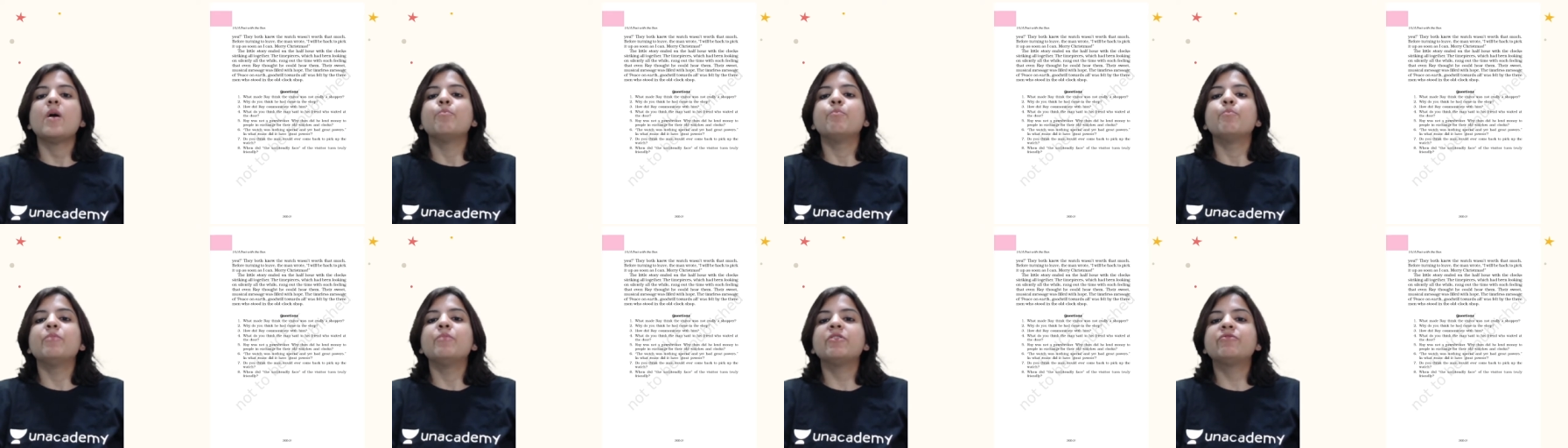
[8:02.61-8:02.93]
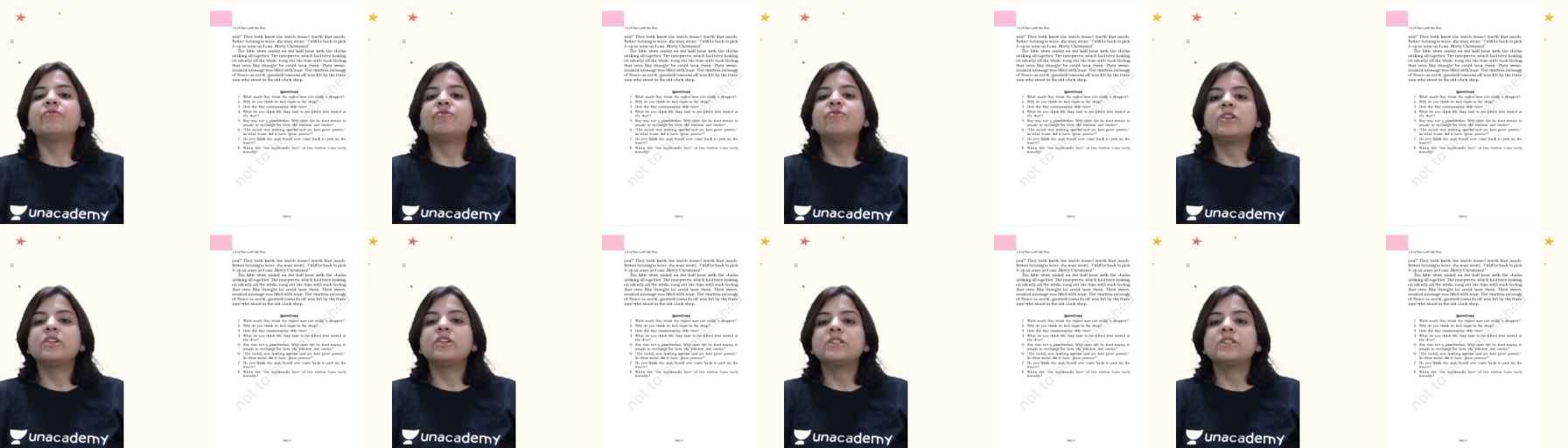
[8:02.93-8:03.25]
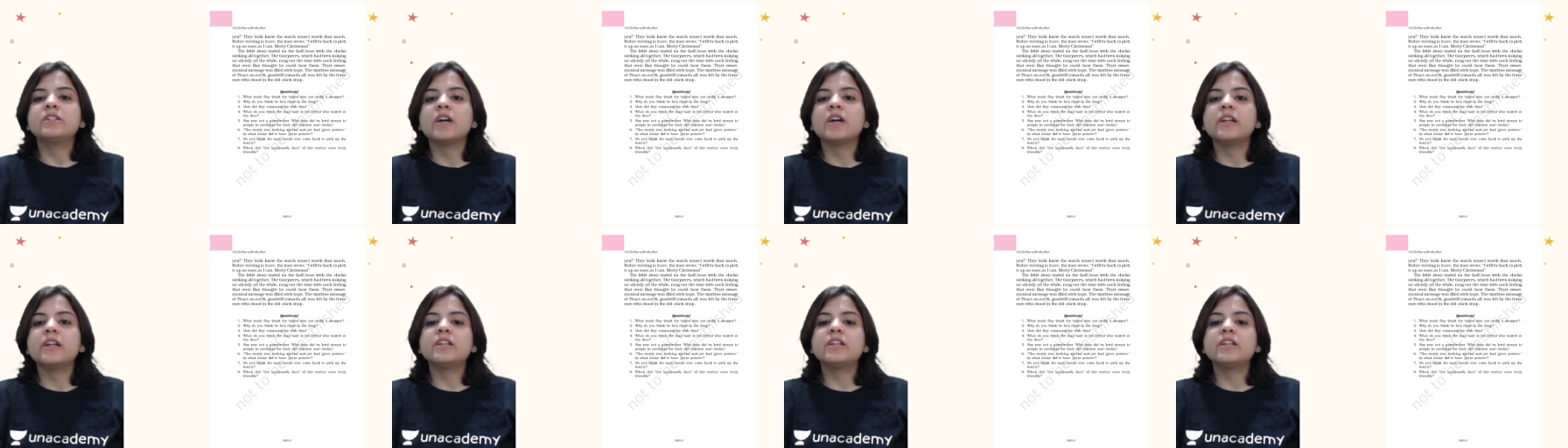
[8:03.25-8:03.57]
Before
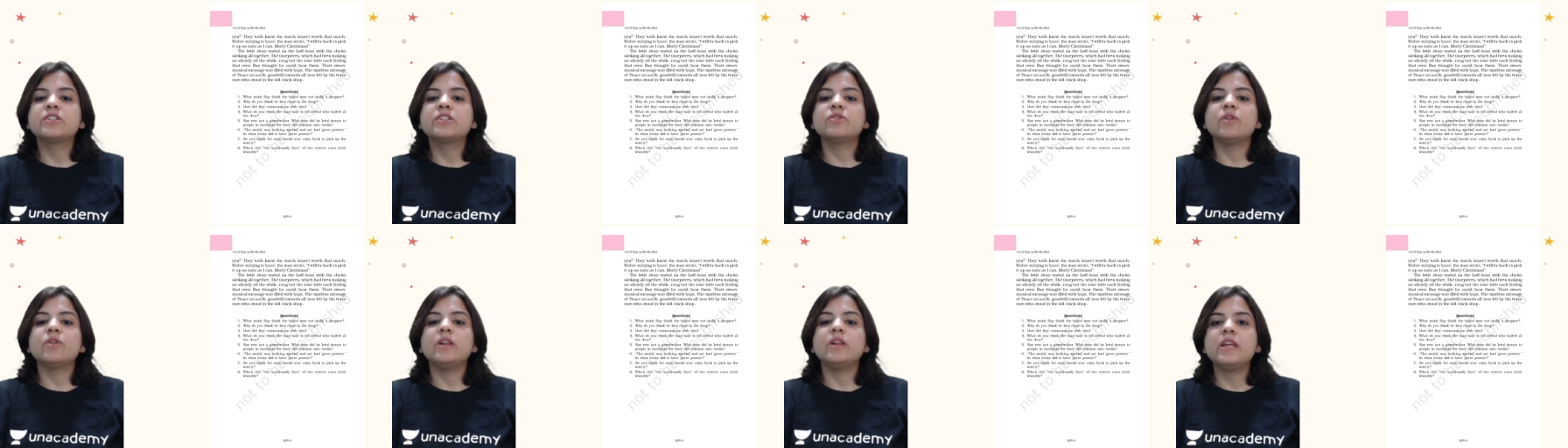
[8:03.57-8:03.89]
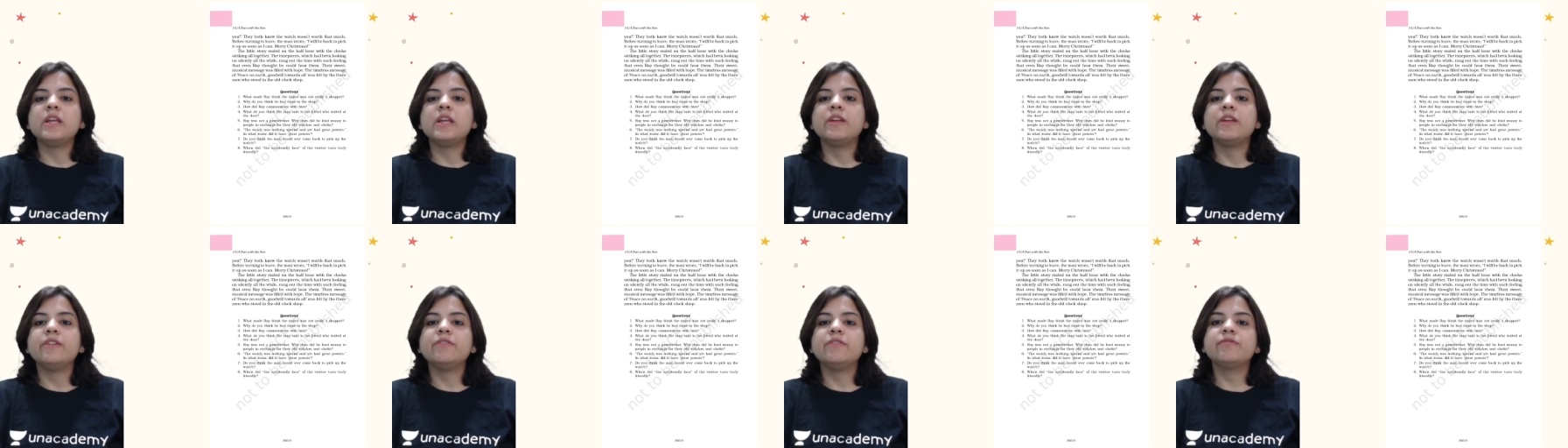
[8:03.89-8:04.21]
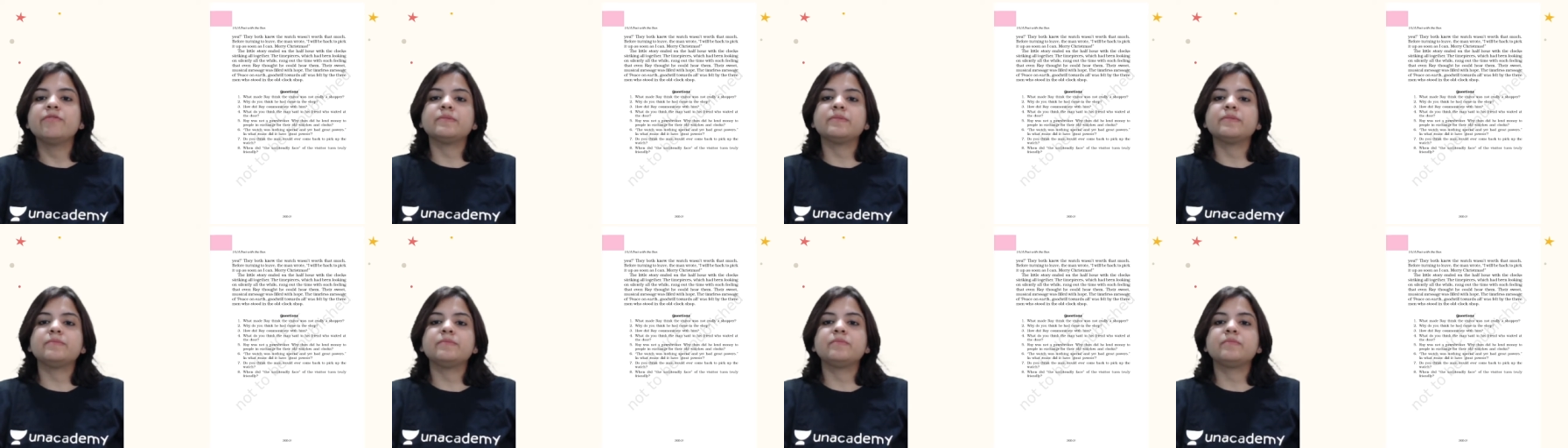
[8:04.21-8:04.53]
turning to leave,
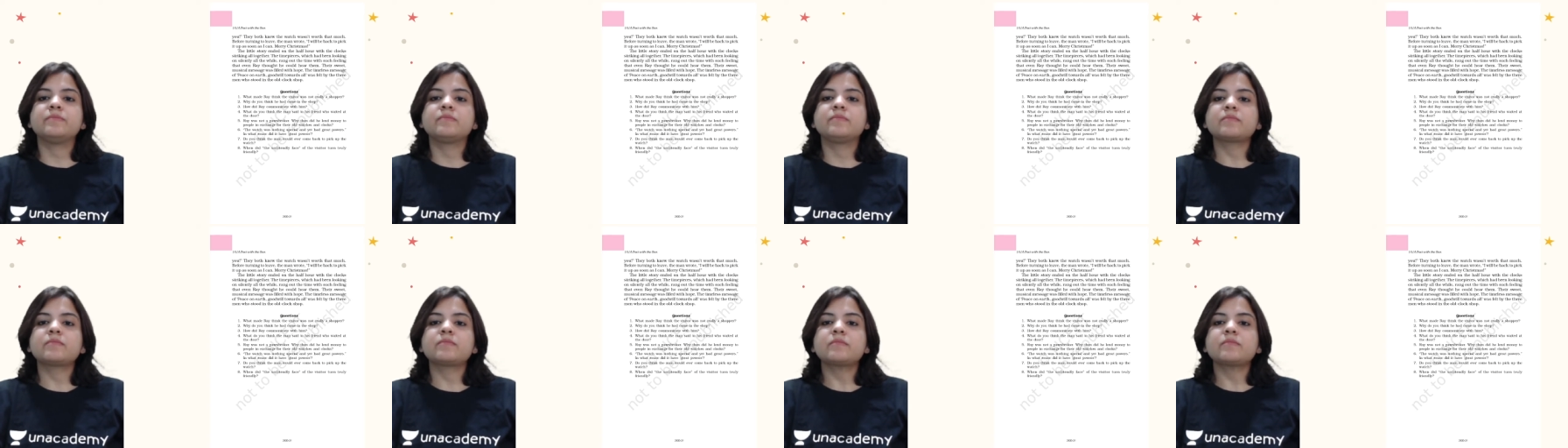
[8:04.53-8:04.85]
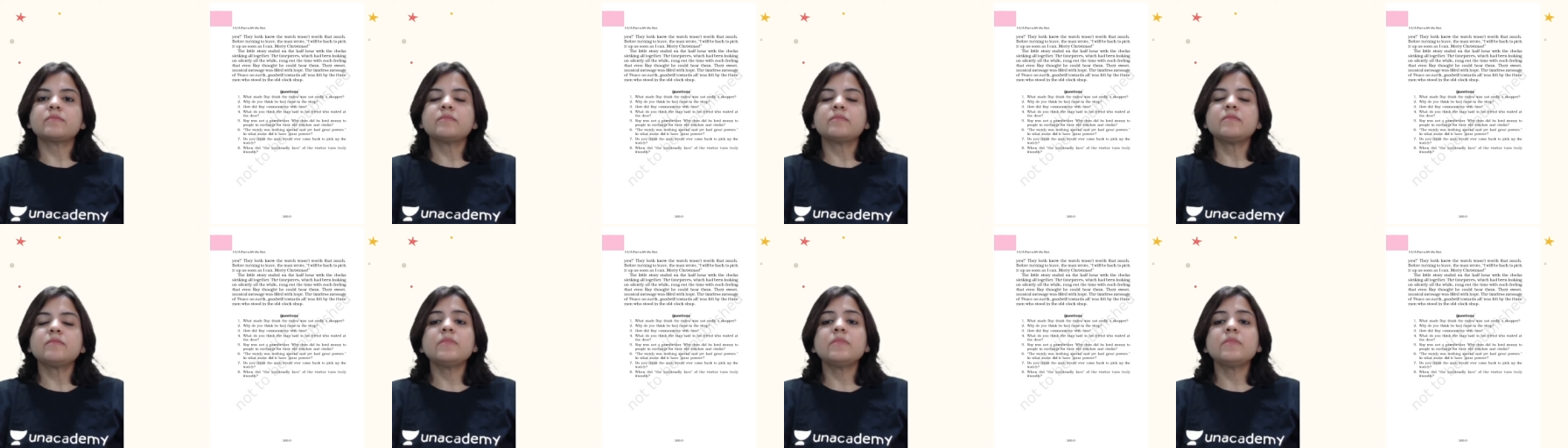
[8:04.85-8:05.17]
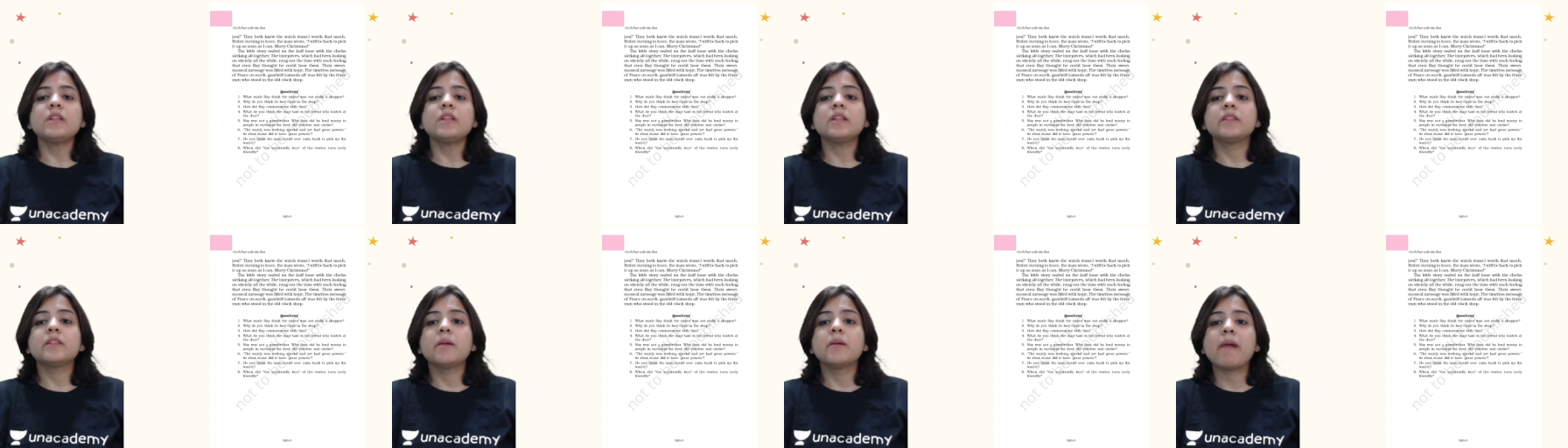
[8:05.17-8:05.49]

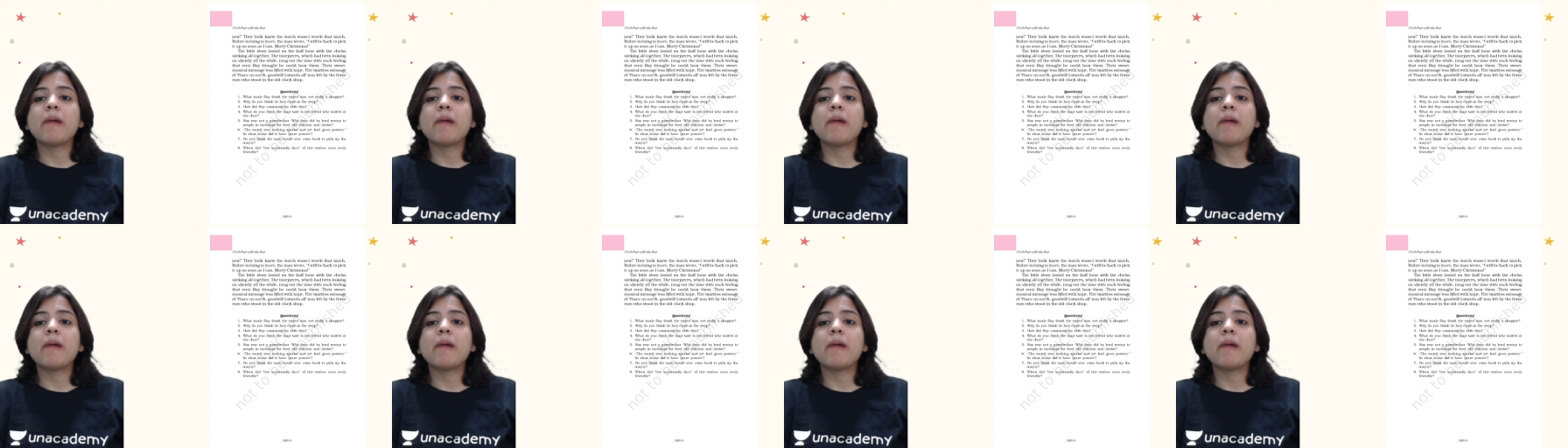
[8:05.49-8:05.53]
the